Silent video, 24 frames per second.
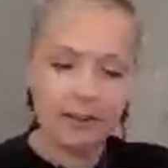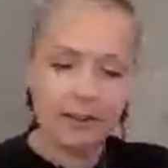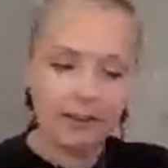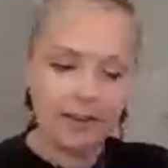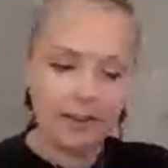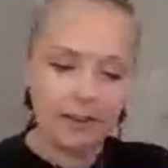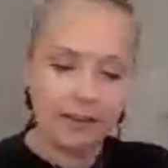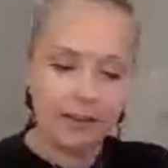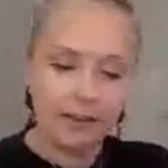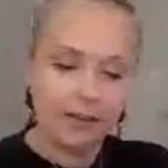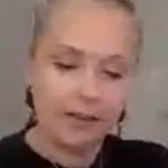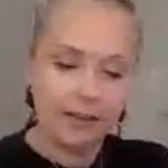
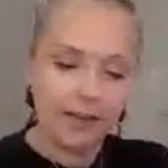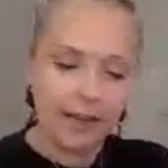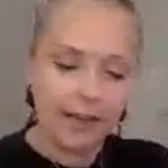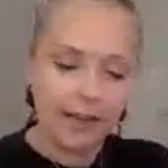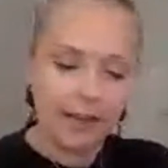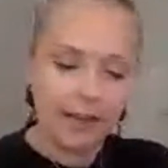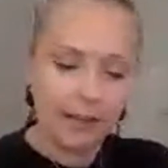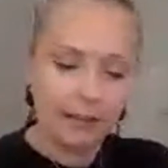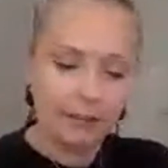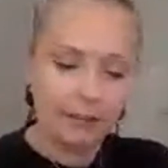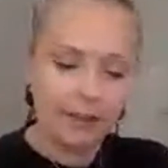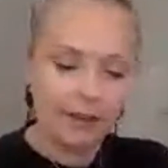Does
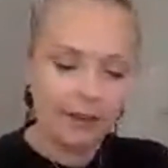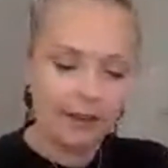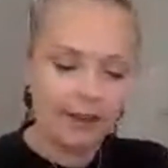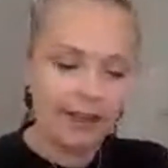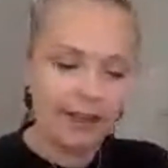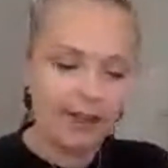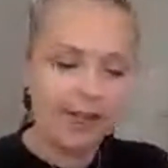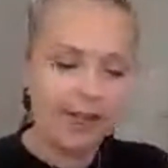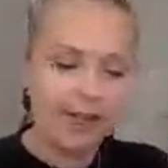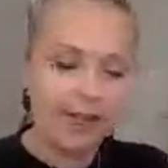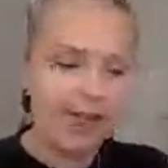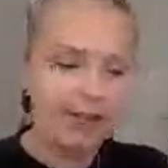Caleb and
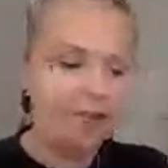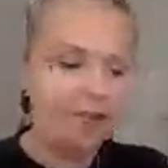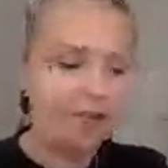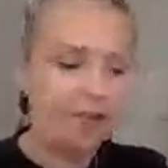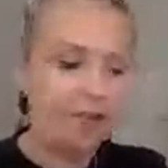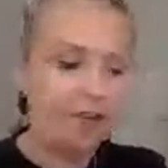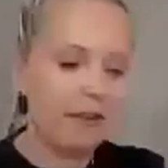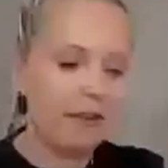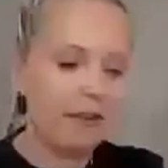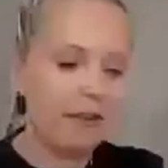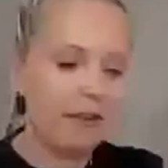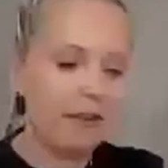Neva have
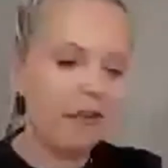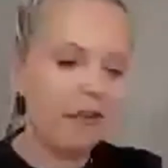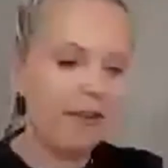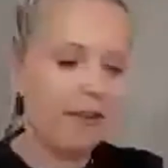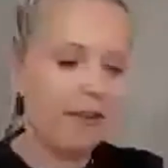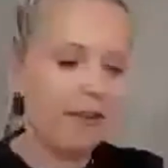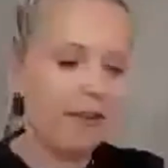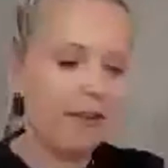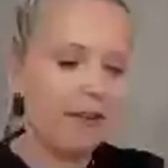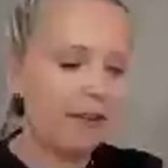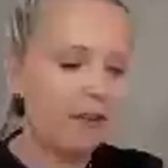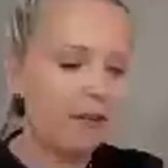their
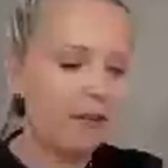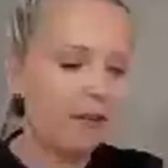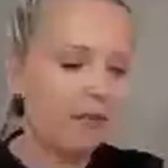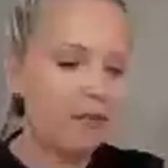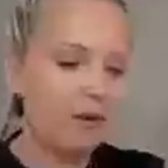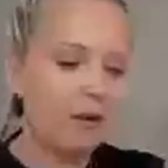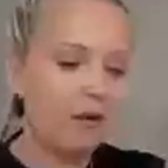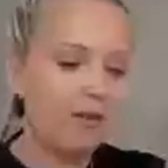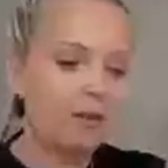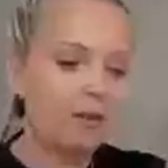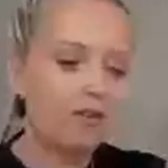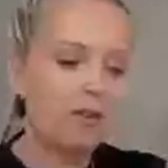
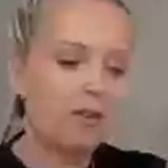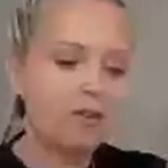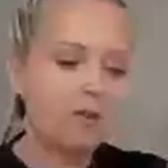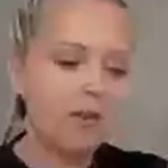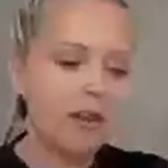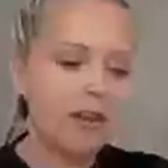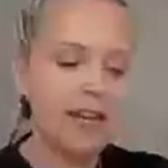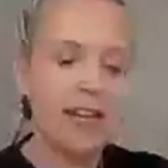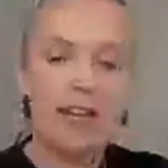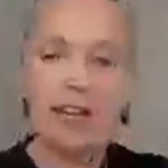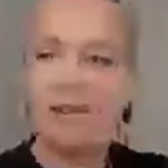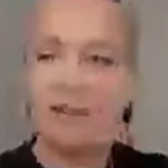rolls
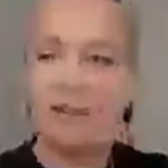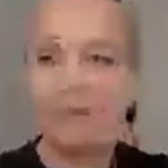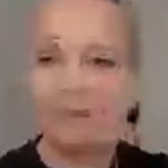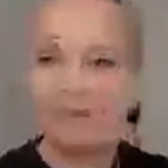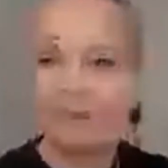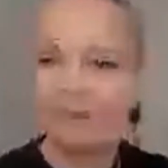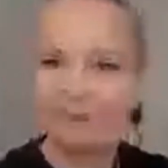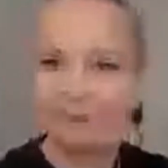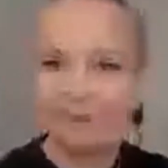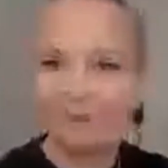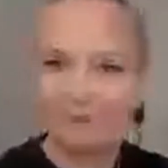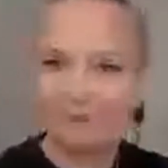ready?
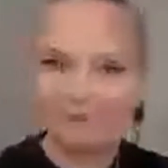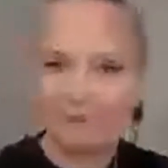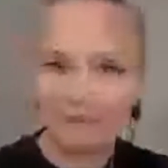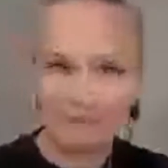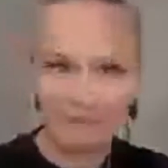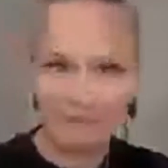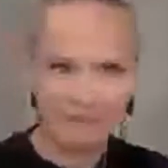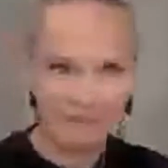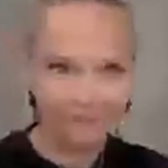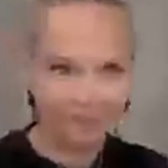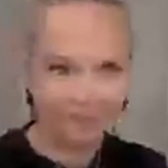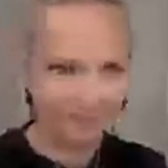
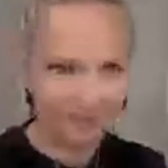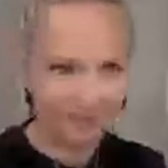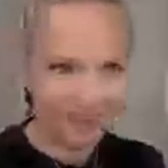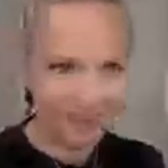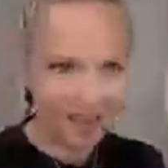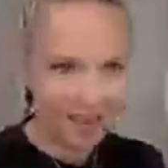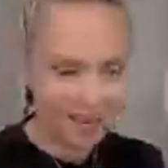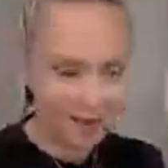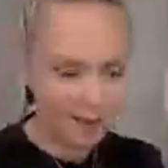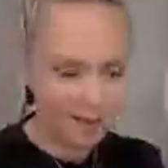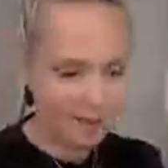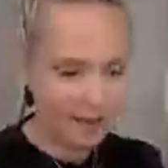
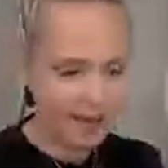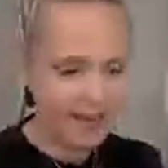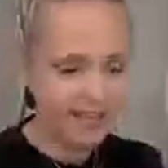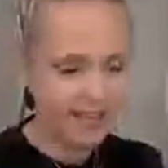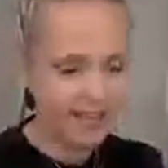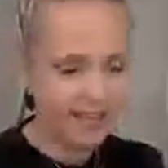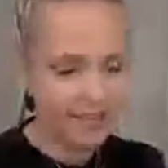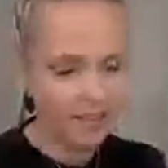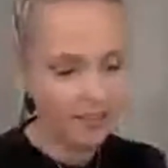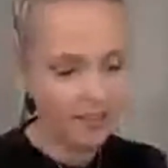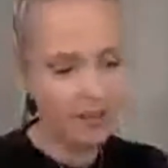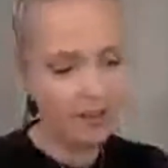Are you
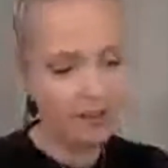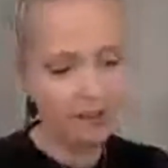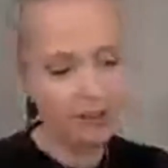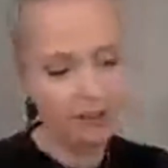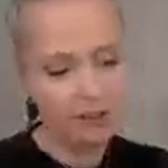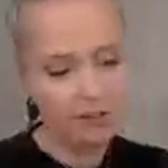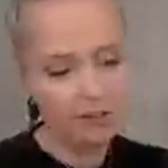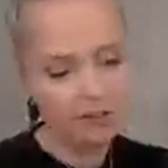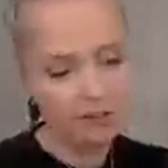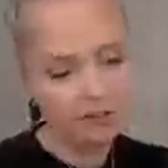painting along?